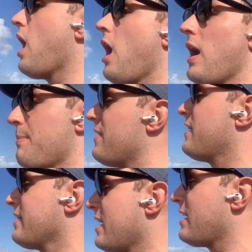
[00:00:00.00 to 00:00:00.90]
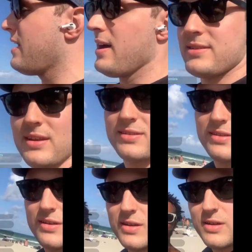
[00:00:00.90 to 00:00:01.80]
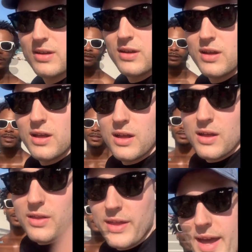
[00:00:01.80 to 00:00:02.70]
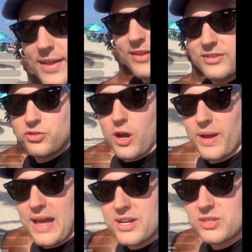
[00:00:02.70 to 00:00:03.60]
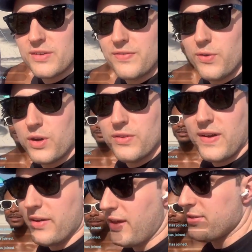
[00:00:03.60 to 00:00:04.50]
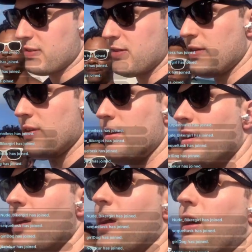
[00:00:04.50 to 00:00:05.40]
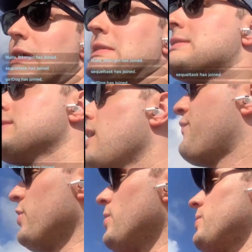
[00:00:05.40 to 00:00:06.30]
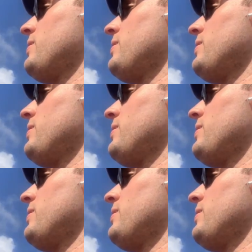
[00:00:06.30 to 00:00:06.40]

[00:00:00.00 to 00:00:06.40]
Oh, I've been there. Yeah, yeah. Why do you have so many people on? Yeah, it's growing actually. How you have? A few.